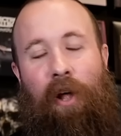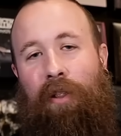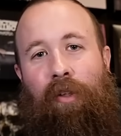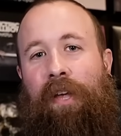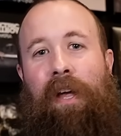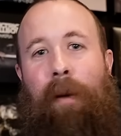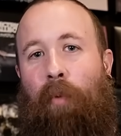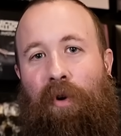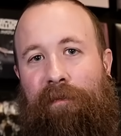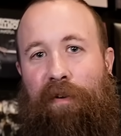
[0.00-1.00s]
Looking up
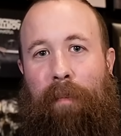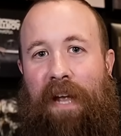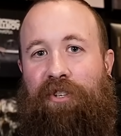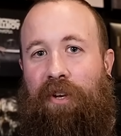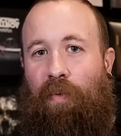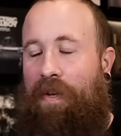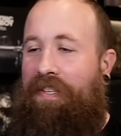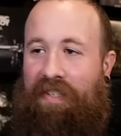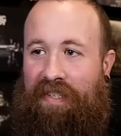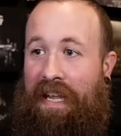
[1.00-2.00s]
more information, we
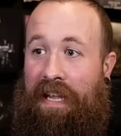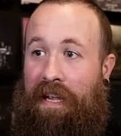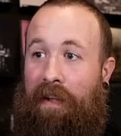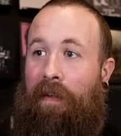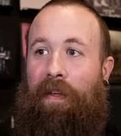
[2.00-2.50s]
see